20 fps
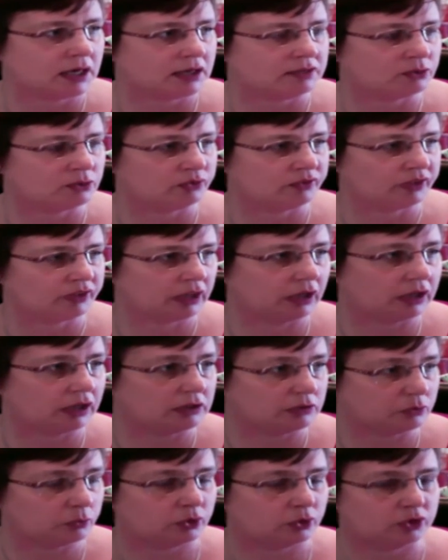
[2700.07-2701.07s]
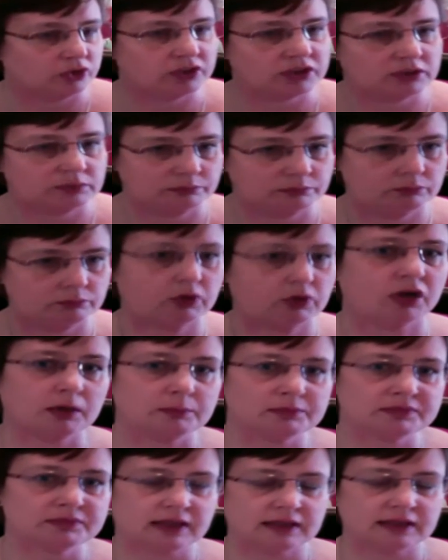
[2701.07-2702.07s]
So if a client wanted
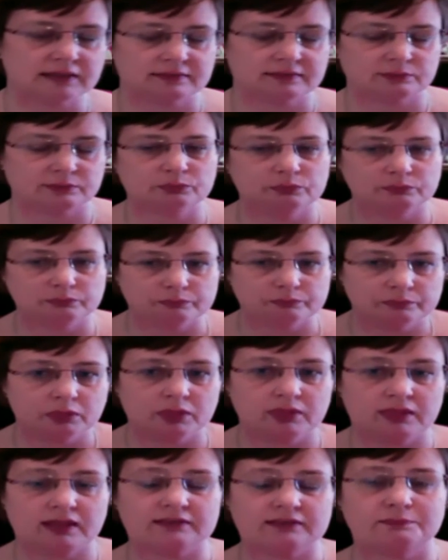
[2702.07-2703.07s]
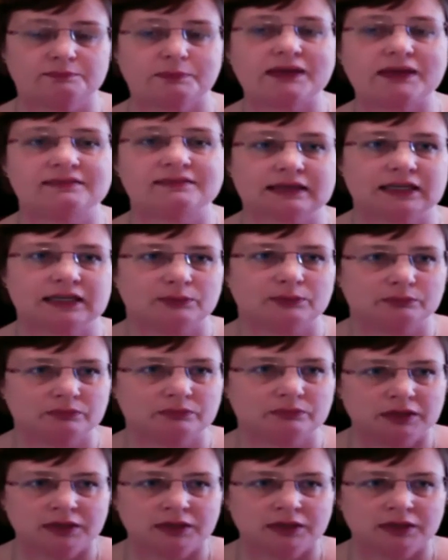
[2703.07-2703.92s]
mock-ups, that's basically